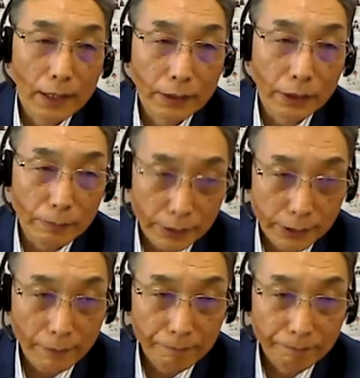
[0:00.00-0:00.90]
um,
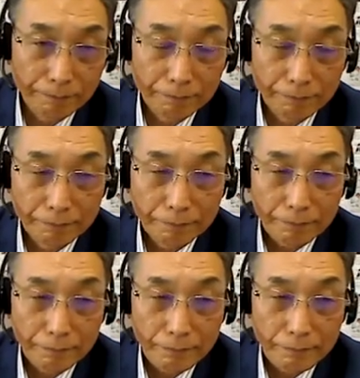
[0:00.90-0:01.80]
tokkatsu,
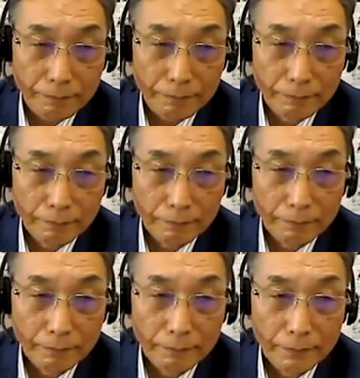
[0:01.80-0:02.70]
they end up
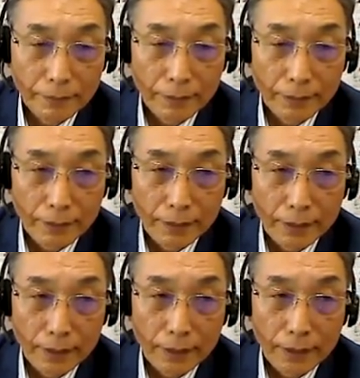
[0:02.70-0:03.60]
having higher
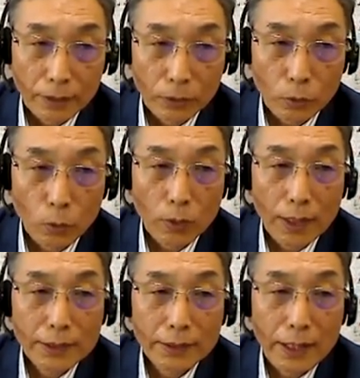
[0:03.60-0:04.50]
academic
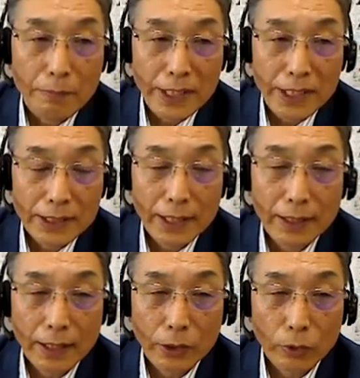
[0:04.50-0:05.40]
achievement. And that
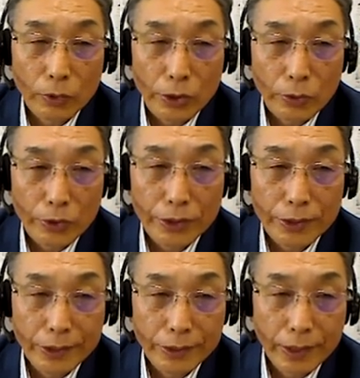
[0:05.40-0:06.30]
was found out
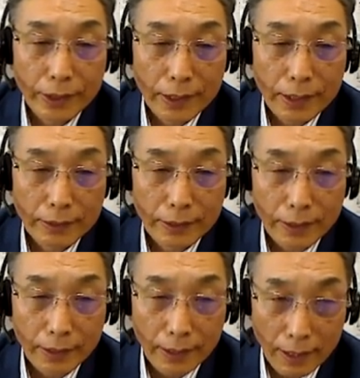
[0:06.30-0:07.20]
in the study in
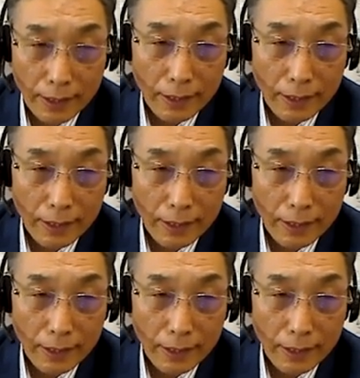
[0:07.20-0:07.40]
Japan.